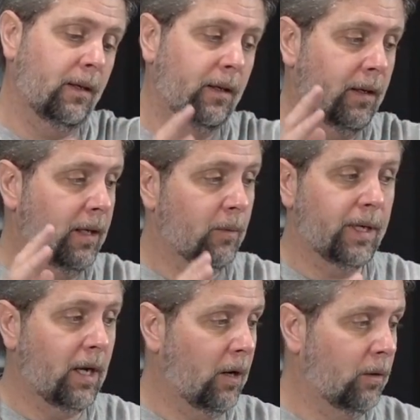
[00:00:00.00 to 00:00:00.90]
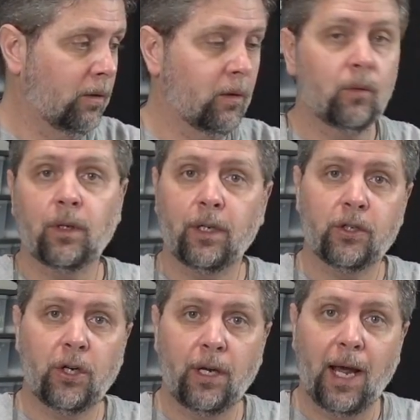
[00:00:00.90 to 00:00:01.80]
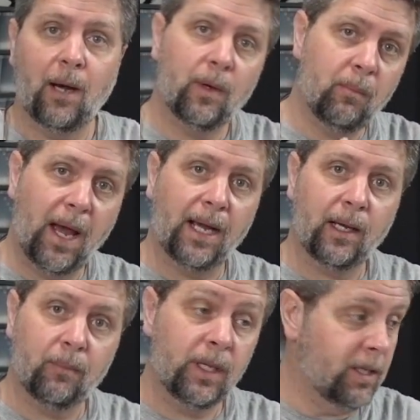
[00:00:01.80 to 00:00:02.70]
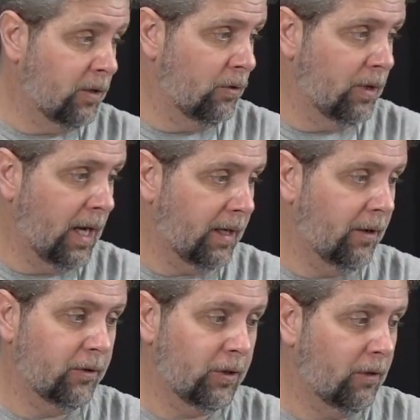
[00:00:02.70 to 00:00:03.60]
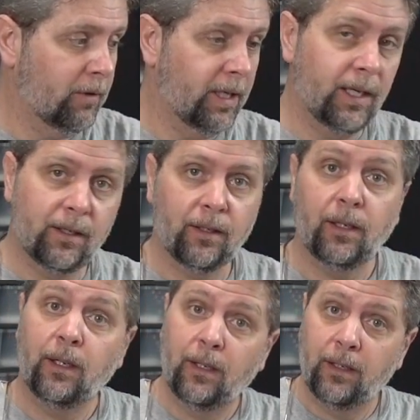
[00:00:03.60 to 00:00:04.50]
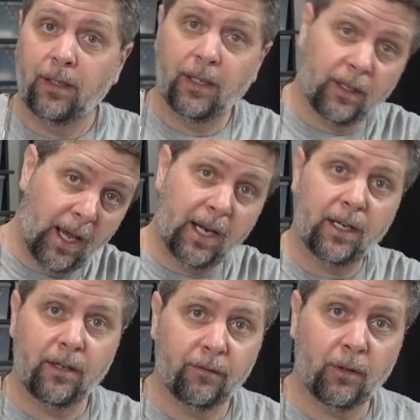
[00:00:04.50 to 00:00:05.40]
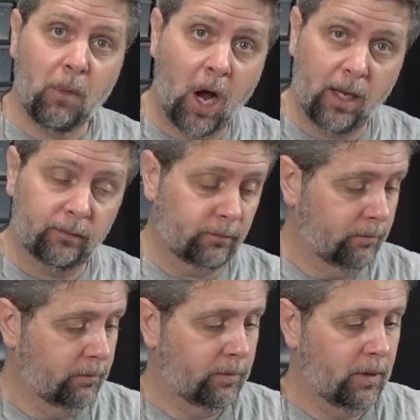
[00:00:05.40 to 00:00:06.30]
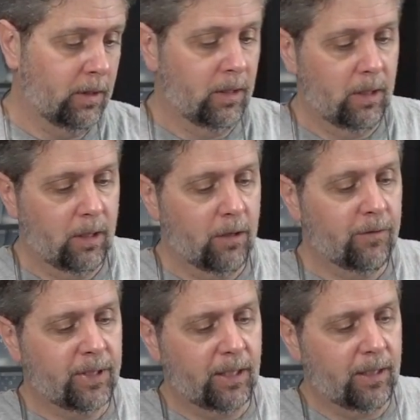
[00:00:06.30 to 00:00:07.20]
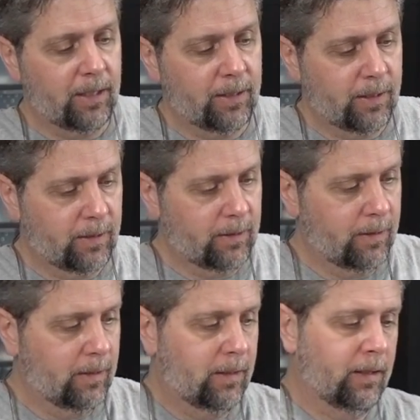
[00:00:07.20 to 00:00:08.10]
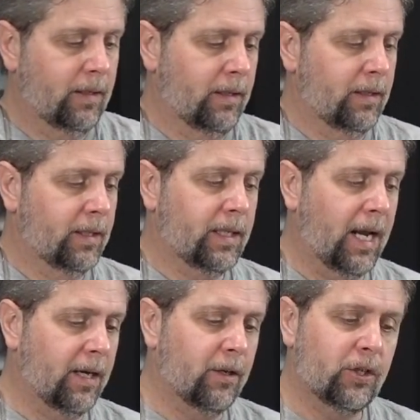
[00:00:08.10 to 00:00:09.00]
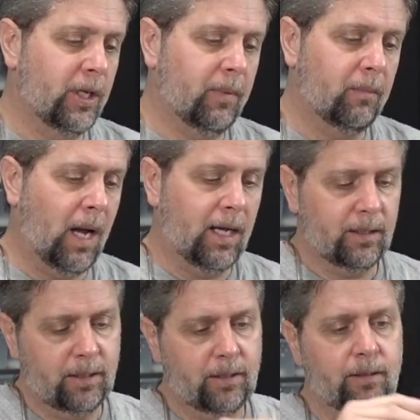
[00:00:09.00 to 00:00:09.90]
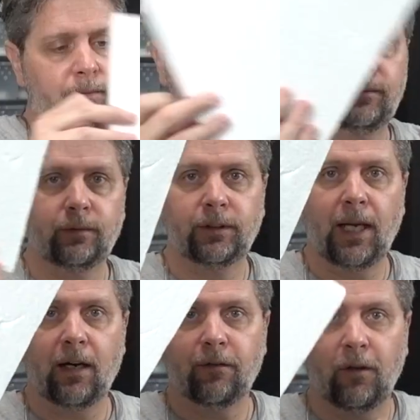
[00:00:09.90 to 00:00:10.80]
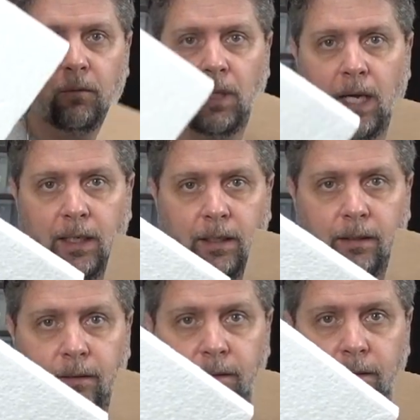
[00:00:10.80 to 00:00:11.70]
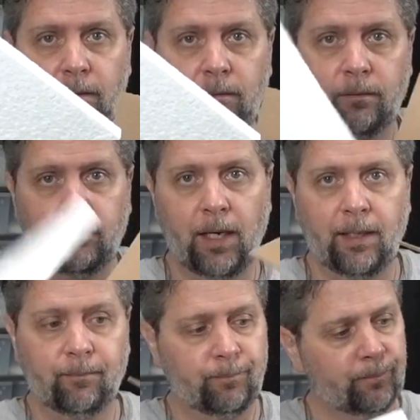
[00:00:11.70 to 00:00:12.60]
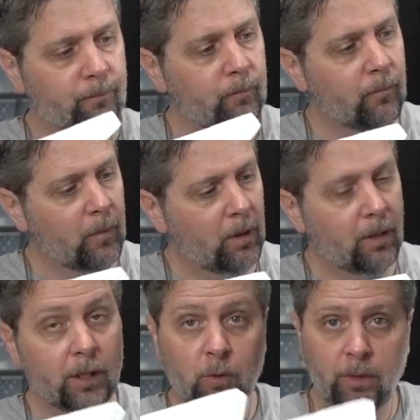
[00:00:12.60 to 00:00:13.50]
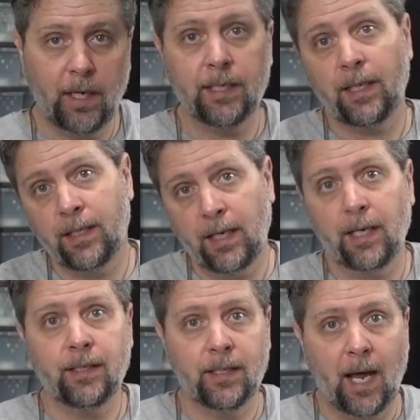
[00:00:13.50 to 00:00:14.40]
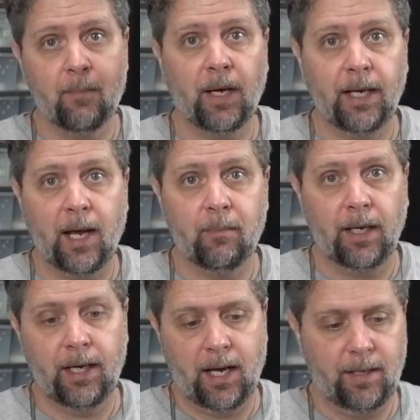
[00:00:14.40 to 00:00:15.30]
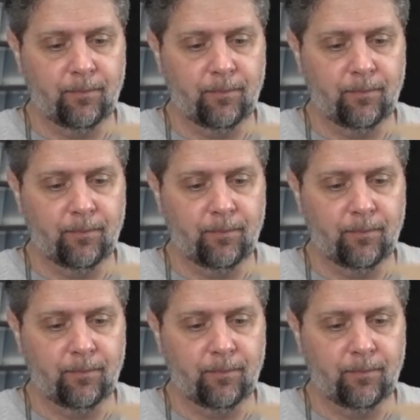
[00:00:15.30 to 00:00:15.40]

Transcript: here we go. We're going to show you how we pack up these two geckos over here that are headed to Vermont. You've seen these. Standard shipping box, styrofoam lined, right? This one, as I said, is 9x9x9.